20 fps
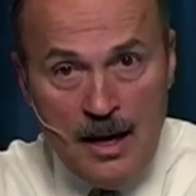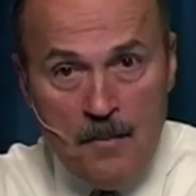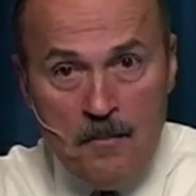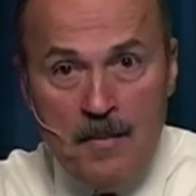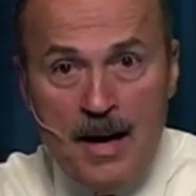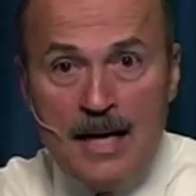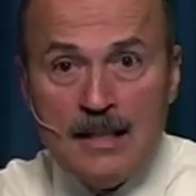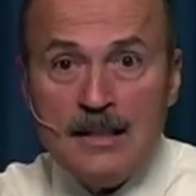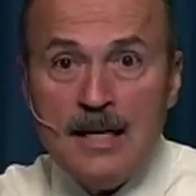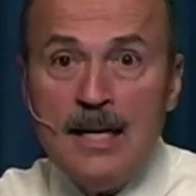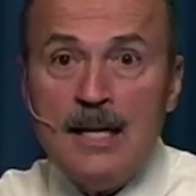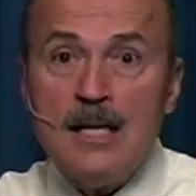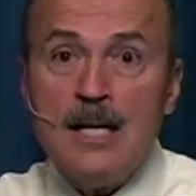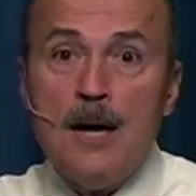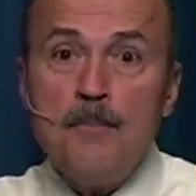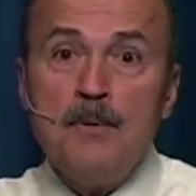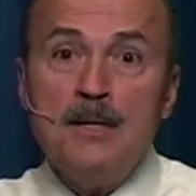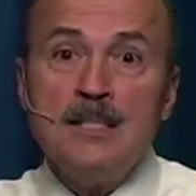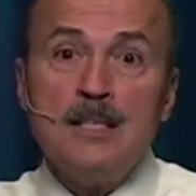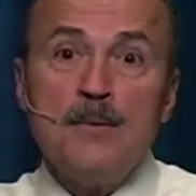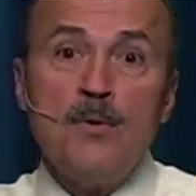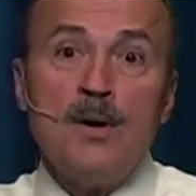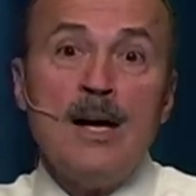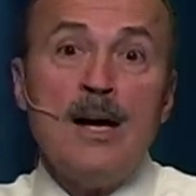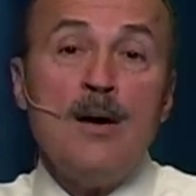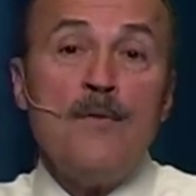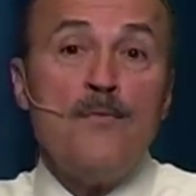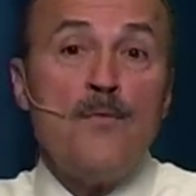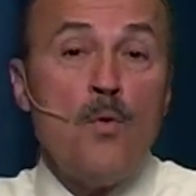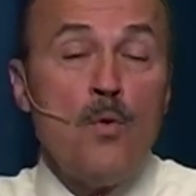Magnetic coupling somewhere
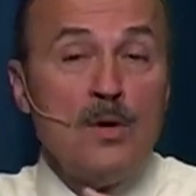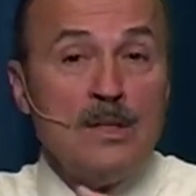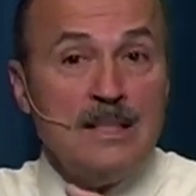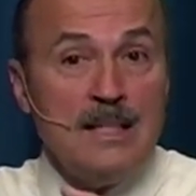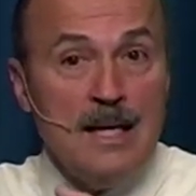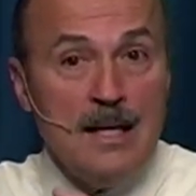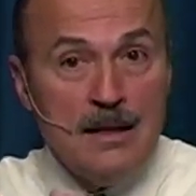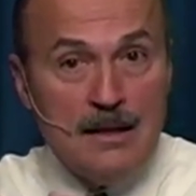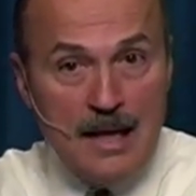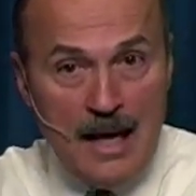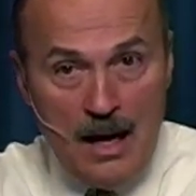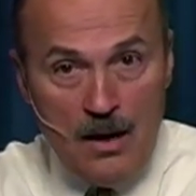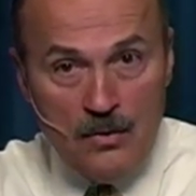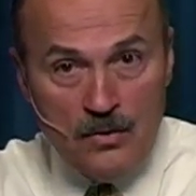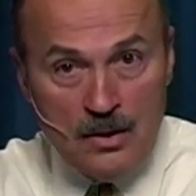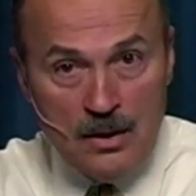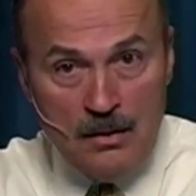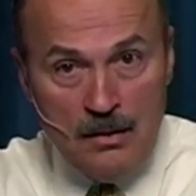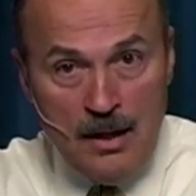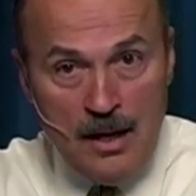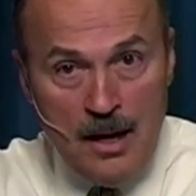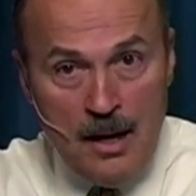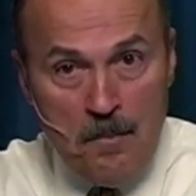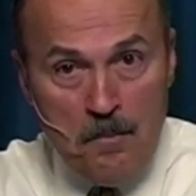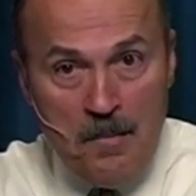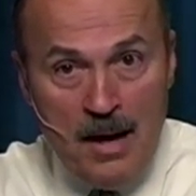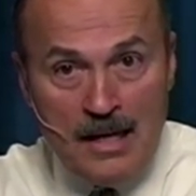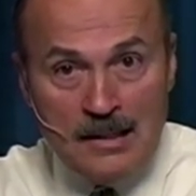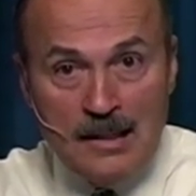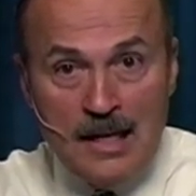around 14,000.
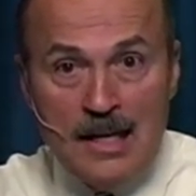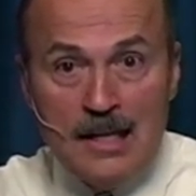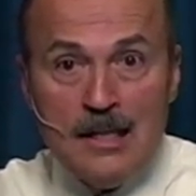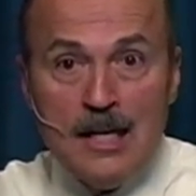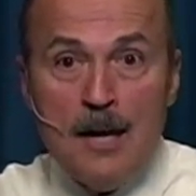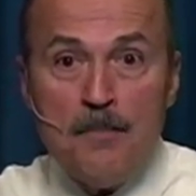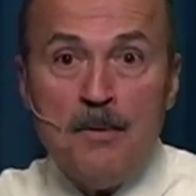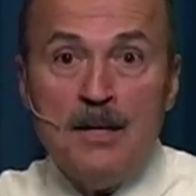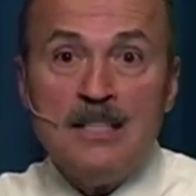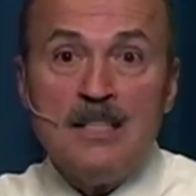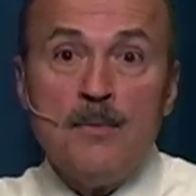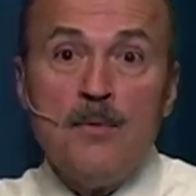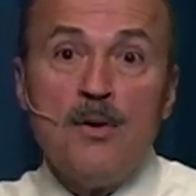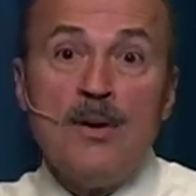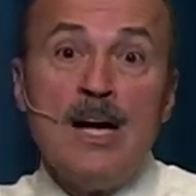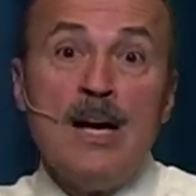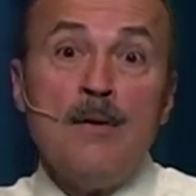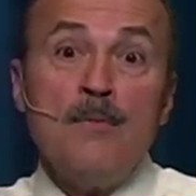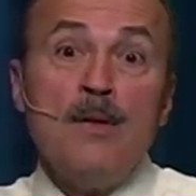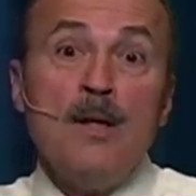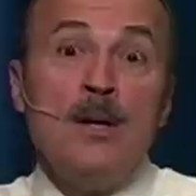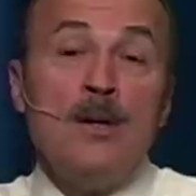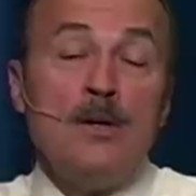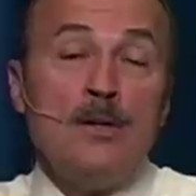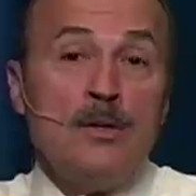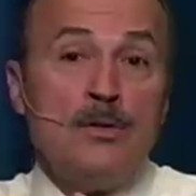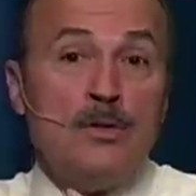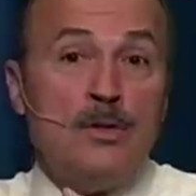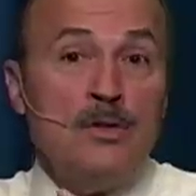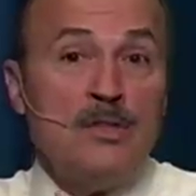Magnetic coupling somewhere around
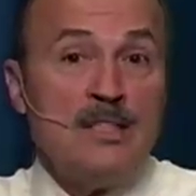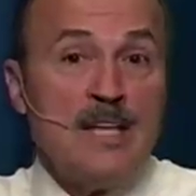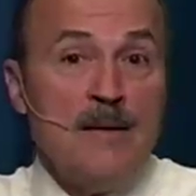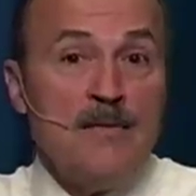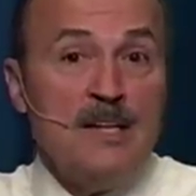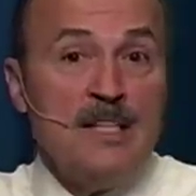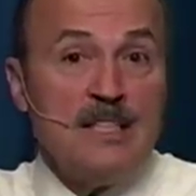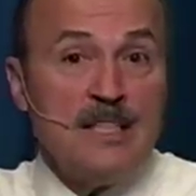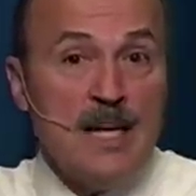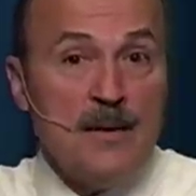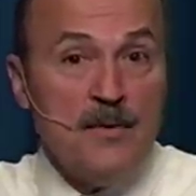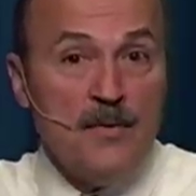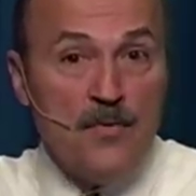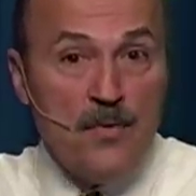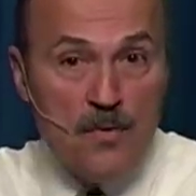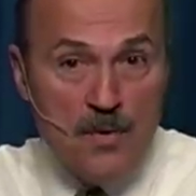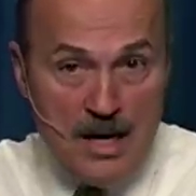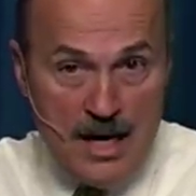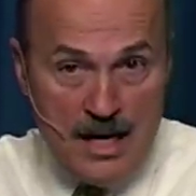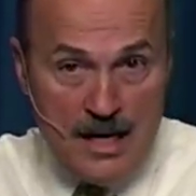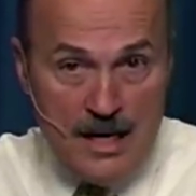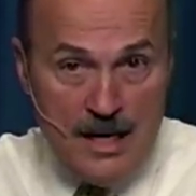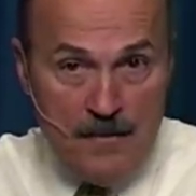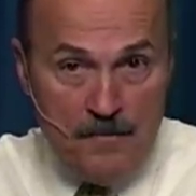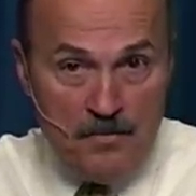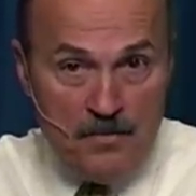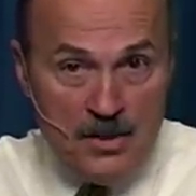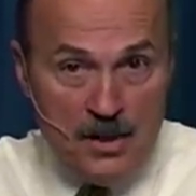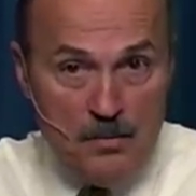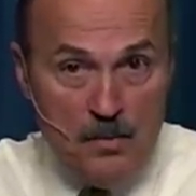277, 480.
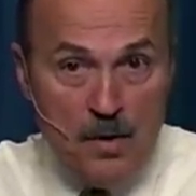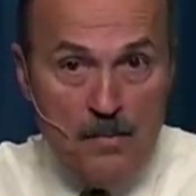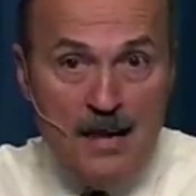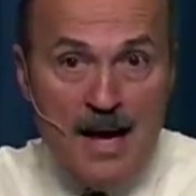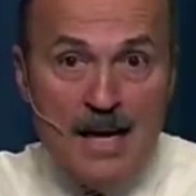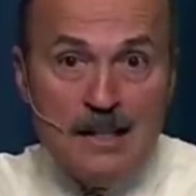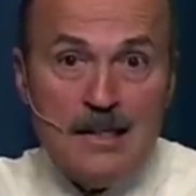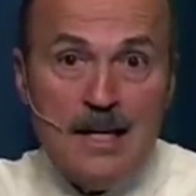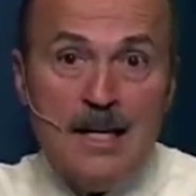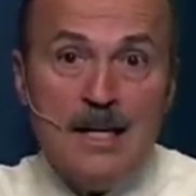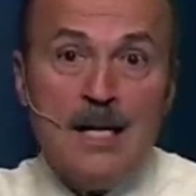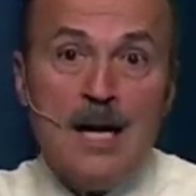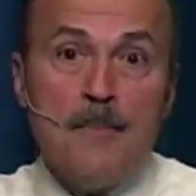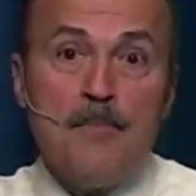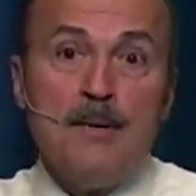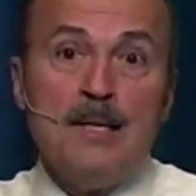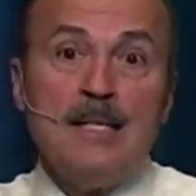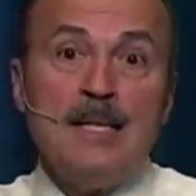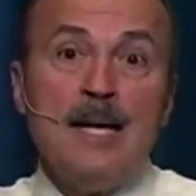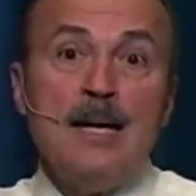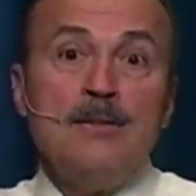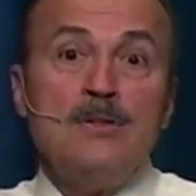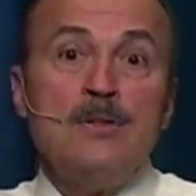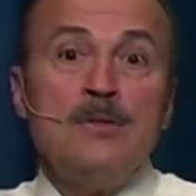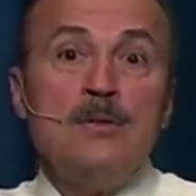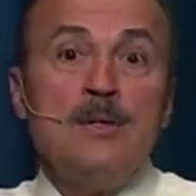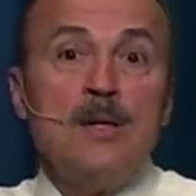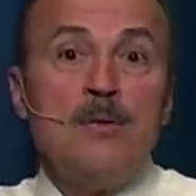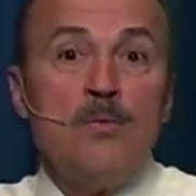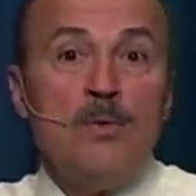Some more magnetic coupling down
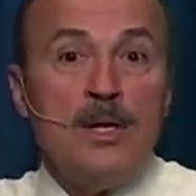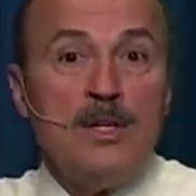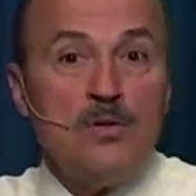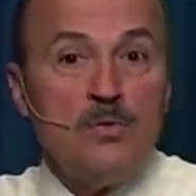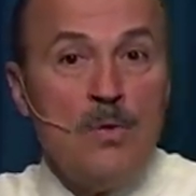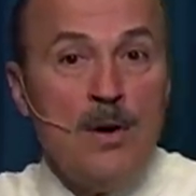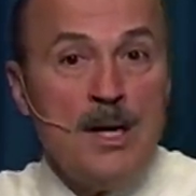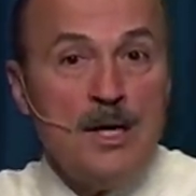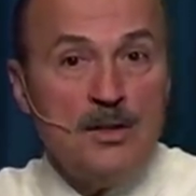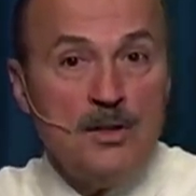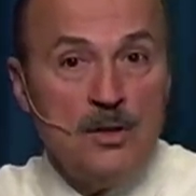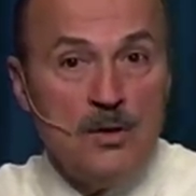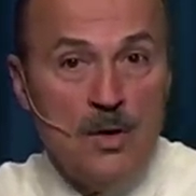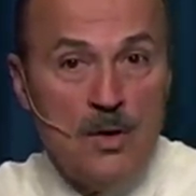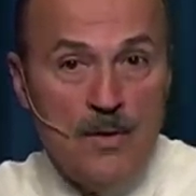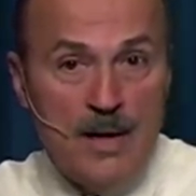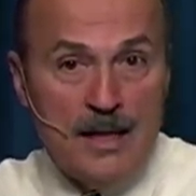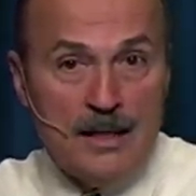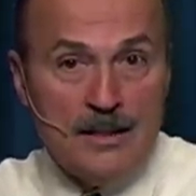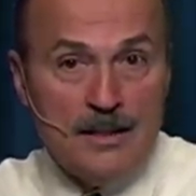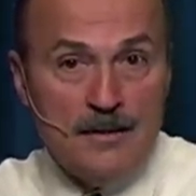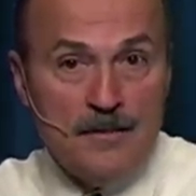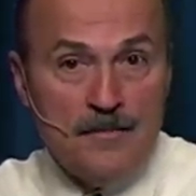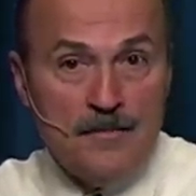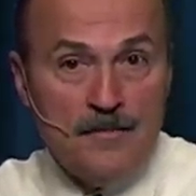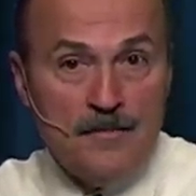to a 120, 208.